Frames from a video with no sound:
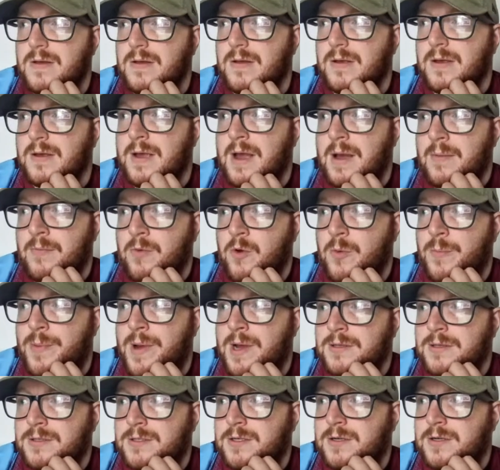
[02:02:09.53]
Camera
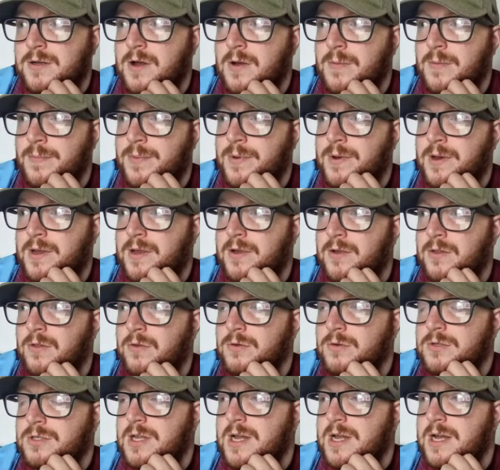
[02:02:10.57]
pans to Company, who
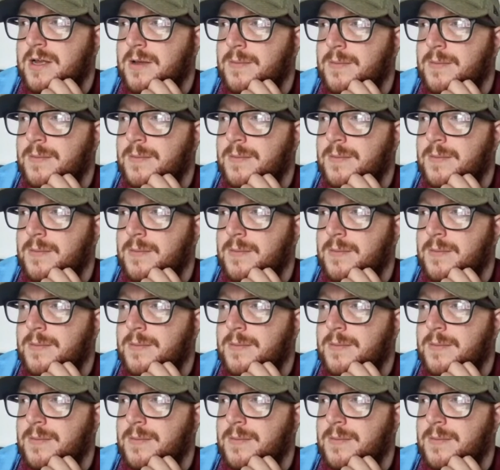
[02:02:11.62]
looks like a